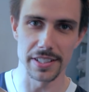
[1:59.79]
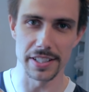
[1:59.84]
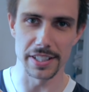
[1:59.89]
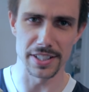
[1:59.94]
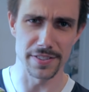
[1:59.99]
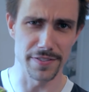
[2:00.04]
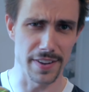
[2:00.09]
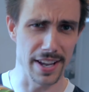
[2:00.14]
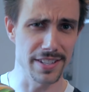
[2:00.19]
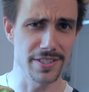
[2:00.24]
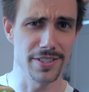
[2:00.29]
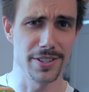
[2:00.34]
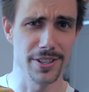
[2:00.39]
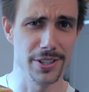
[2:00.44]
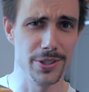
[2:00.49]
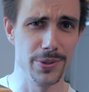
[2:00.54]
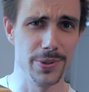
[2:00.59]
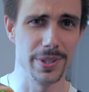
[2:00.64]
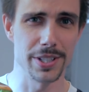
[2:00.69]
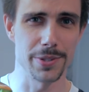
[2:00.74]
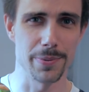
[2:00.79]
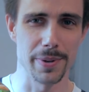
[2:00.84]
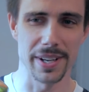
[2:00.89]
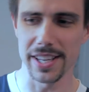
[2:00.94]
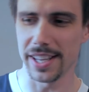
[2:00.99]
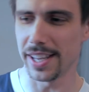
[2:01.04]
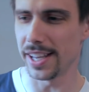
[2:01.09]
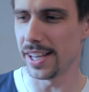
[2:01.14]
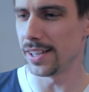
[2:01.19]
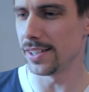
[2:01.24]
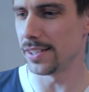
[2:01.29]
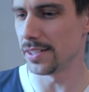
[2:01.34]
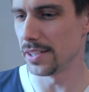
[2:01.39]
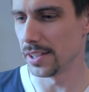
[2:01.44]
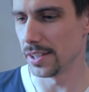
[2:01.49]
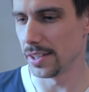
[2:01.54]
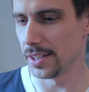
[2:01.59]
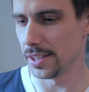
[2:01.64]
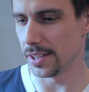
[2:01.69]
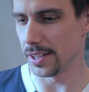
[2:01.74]
it's faster to do this way, and
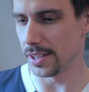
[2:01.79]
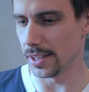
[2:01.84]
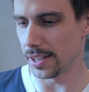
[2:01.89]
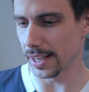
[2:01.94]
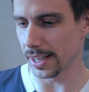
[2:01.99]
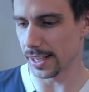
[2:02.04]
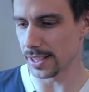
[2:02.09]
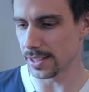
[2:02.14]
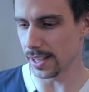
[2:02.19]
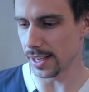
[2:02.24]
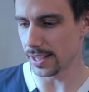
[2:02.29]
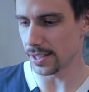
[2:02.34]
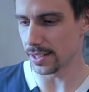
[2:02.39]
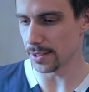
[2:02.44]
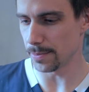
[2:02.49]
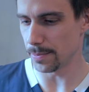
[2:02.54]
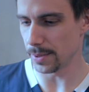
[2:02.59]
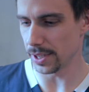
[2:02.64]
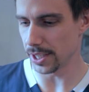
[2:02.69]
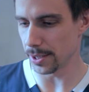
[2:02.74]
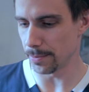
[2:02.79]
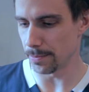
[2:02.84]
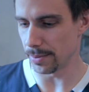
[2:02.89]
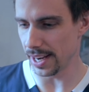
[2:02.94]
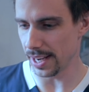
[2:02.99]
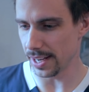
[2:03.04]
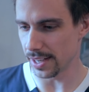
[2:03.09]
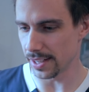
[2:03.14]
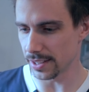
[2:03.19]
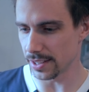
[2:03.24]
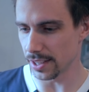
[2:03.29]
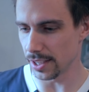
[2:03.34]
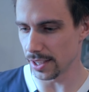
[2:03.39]
I guess Tyson's a pretty good brand. It's